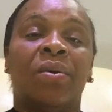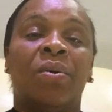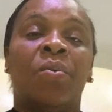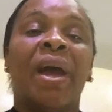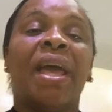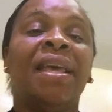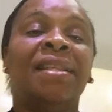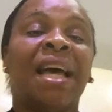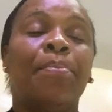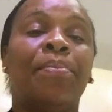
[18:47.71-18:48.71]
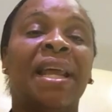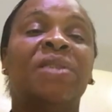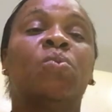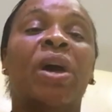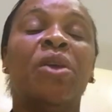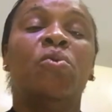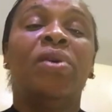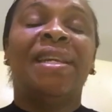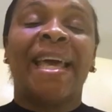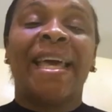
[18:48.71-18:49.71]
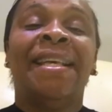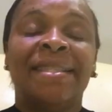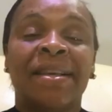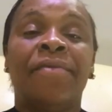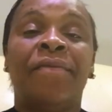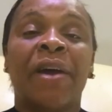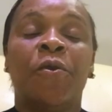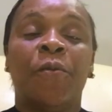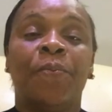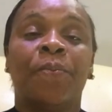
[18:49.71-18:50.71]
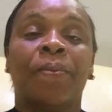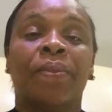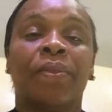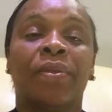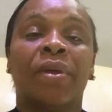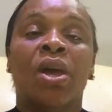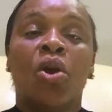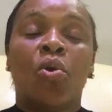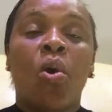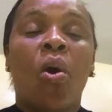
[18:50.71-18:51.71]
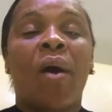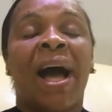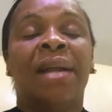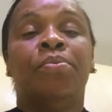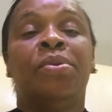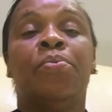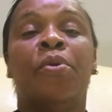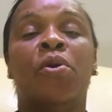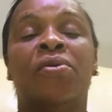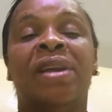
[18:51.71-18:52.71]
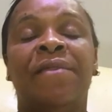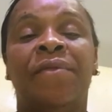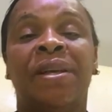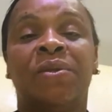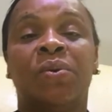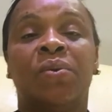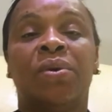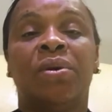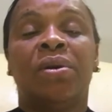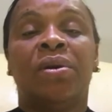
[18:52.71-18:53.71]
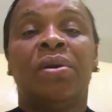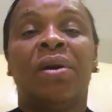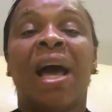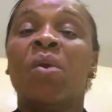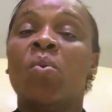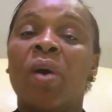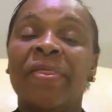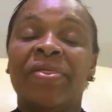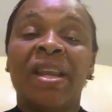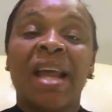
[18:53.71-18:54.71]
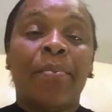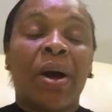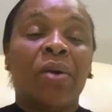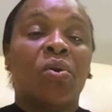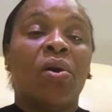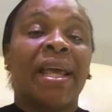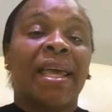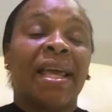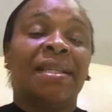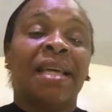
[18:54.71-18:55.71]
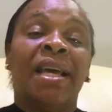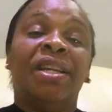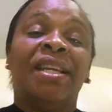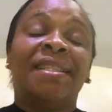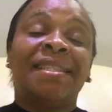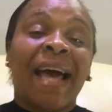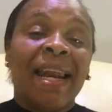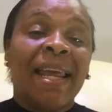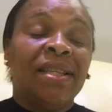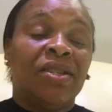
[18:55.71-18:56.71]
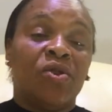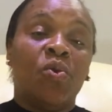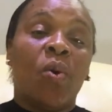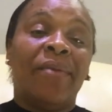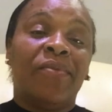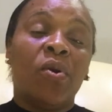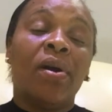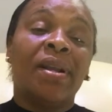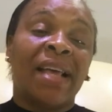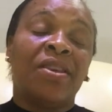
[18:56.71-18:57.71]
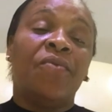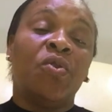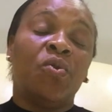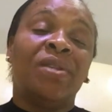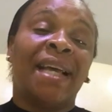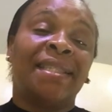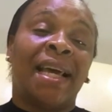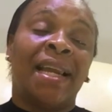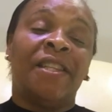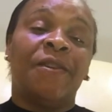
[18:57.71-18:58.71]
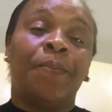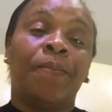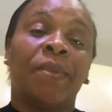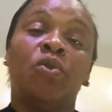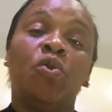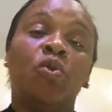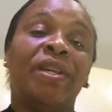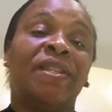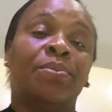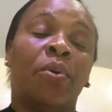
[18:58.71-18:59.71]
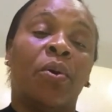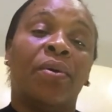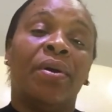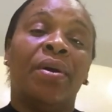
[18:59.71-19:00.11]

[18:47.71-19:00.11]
Where is that place where you know there is a vacuum? Go and borrow that vessel. And one thing about God again, the talent you have, God has given you that talent. To you is small.